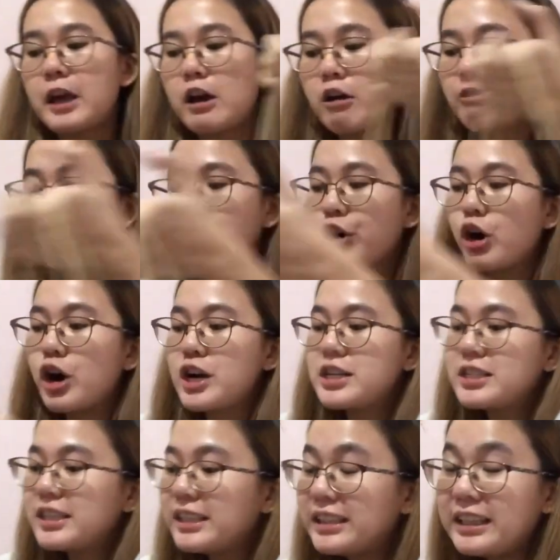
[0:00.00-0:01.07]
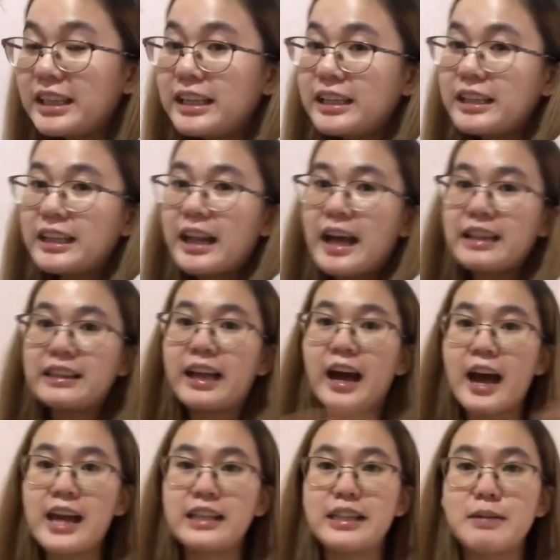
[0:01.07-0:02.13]
Of course, hindi lahat ng
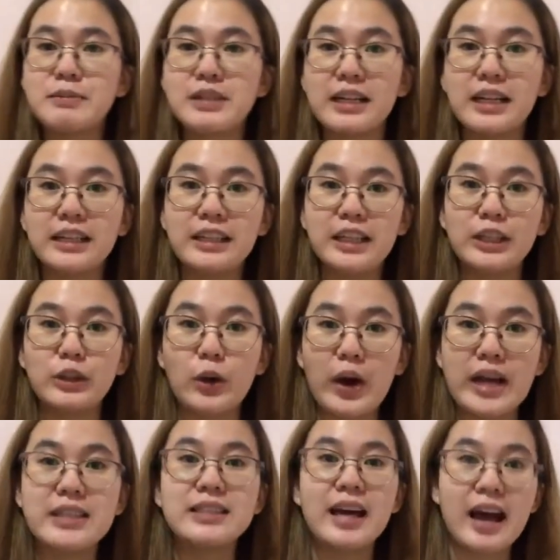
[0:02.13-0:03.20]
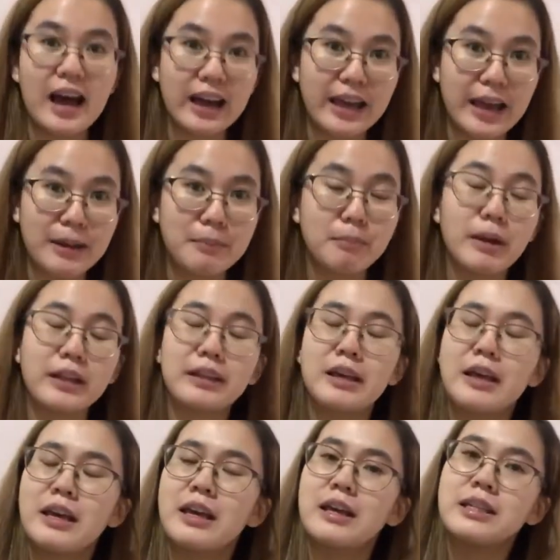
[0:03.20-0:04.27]
items na nandito ay sa akin. But
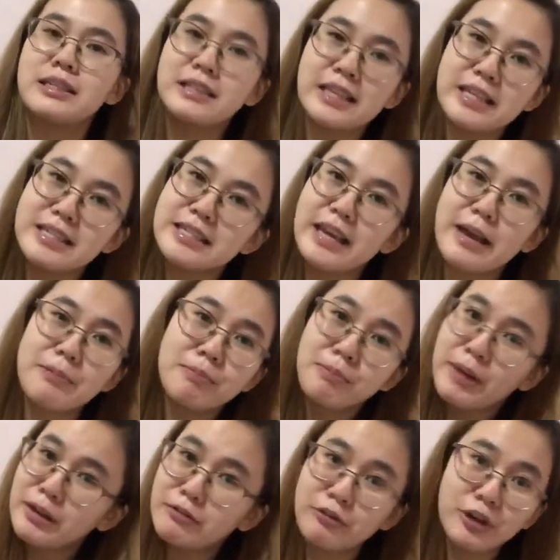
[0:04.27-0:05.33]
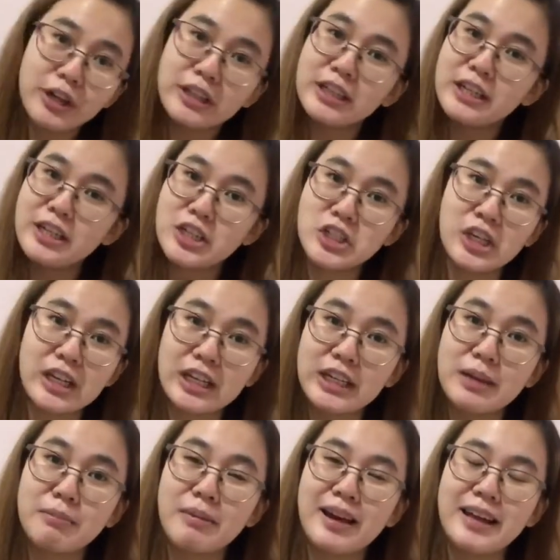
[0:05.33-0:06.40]
since I paid for it initially
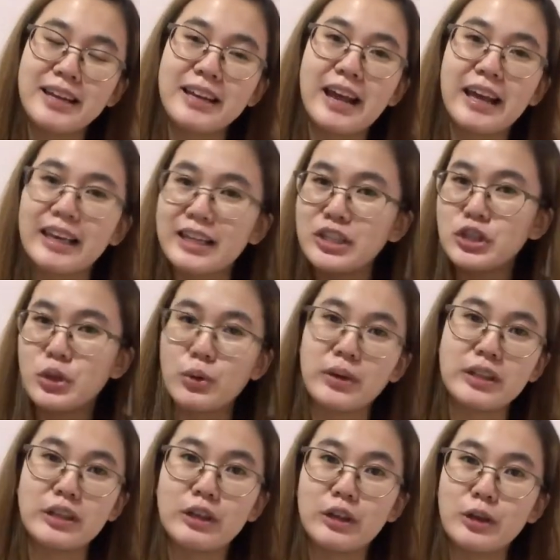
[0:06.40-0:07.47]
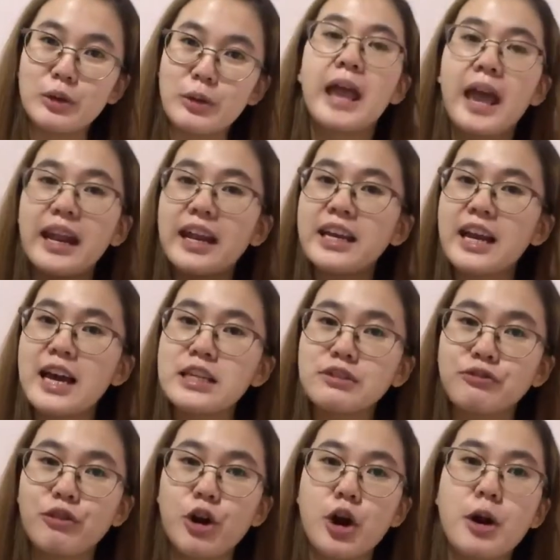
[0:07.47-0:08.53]
naman, I can show it to you. And I
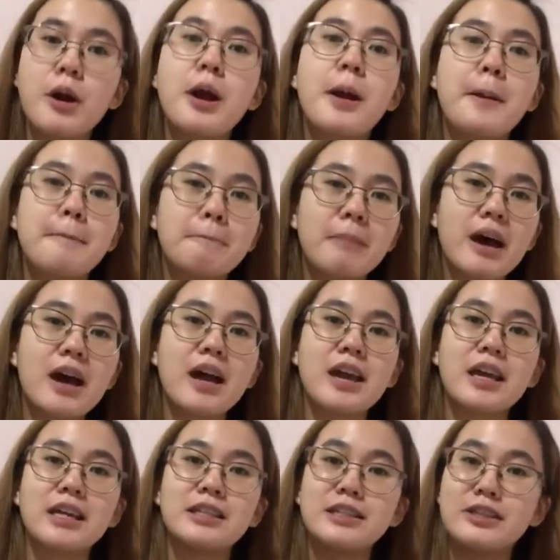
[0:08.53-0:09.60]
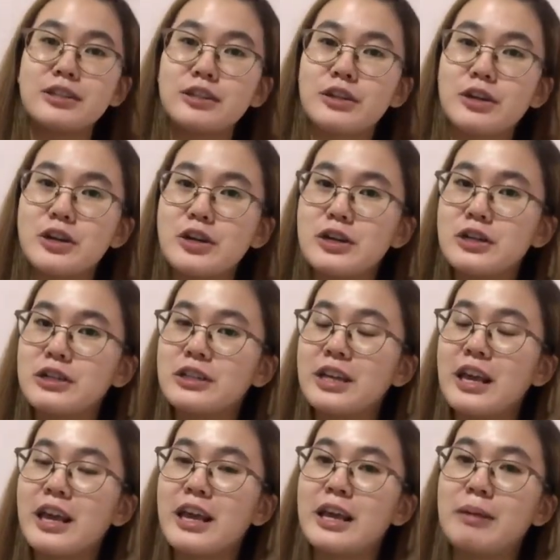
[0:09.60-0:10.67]
asked for my sister's
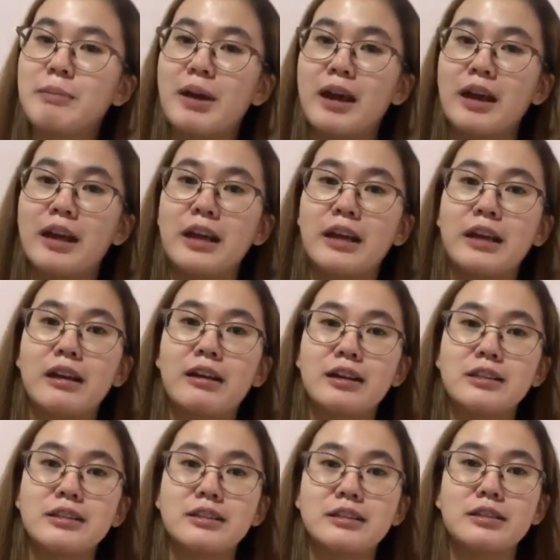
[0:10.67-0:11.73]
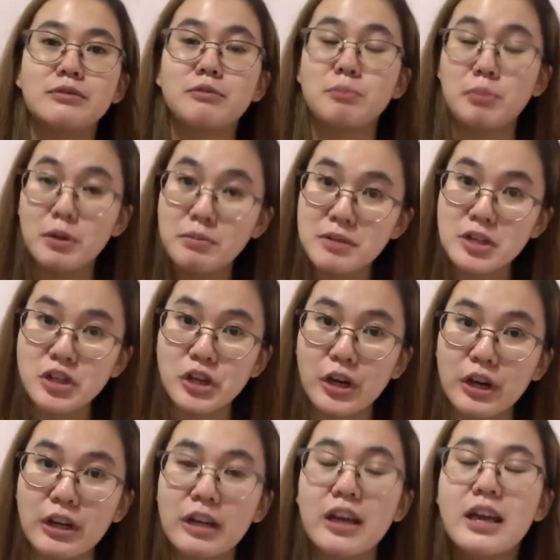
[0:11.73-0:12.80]
and my cousin's
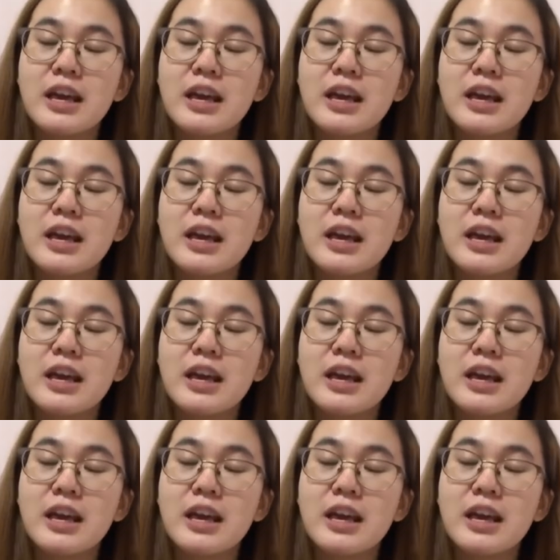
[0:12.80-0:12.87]
permission